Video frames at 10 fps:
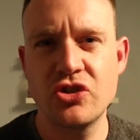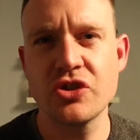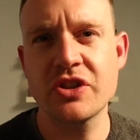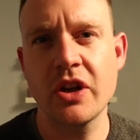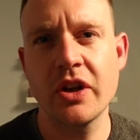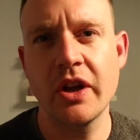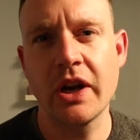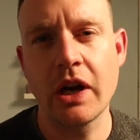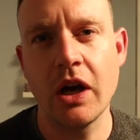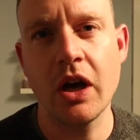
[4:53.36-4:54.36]
Just gone
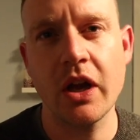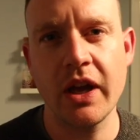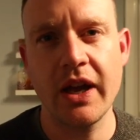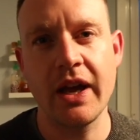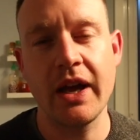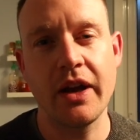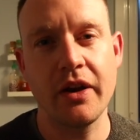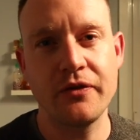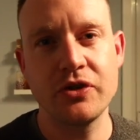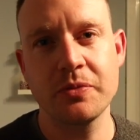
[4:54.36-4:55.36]
9 o'clock and
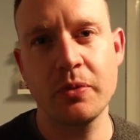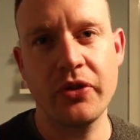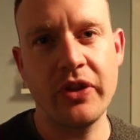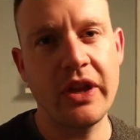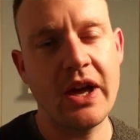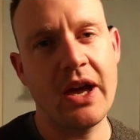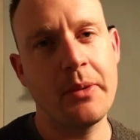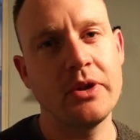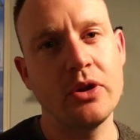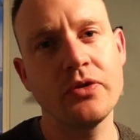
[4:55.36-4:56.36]
I've just put the
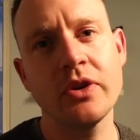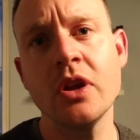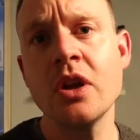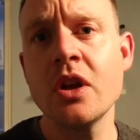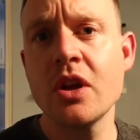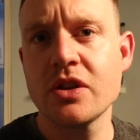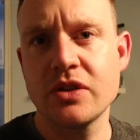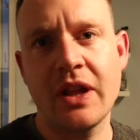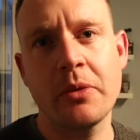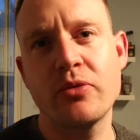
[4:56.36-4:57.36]
ham in the oven.
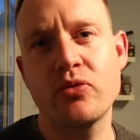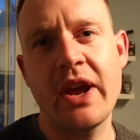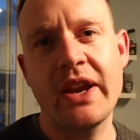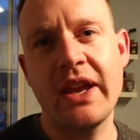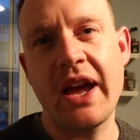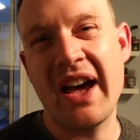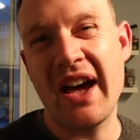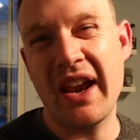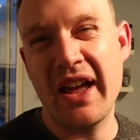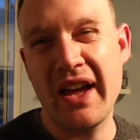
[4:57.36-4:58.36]
So that'll be ready
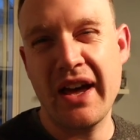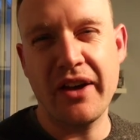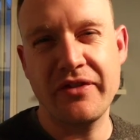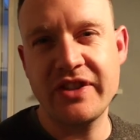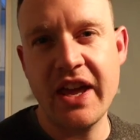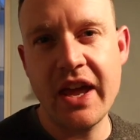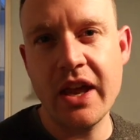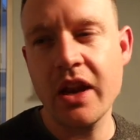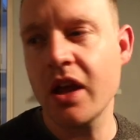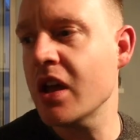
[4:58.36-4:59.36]
at
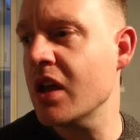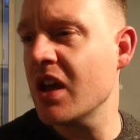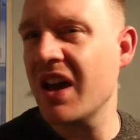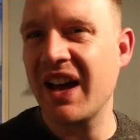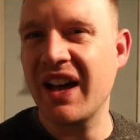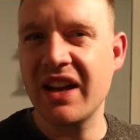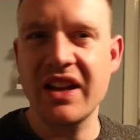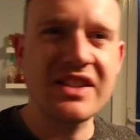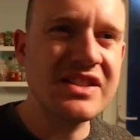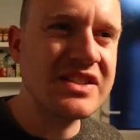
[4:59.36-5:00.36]
10:30
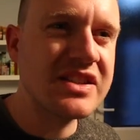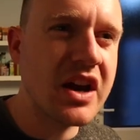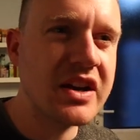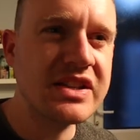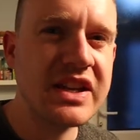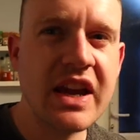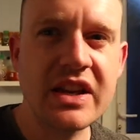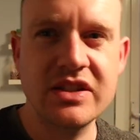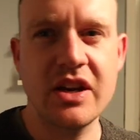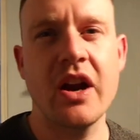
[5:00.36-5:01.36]
and it's starting to
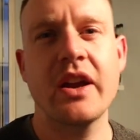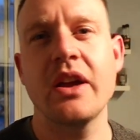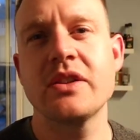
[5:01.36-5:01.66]
get dark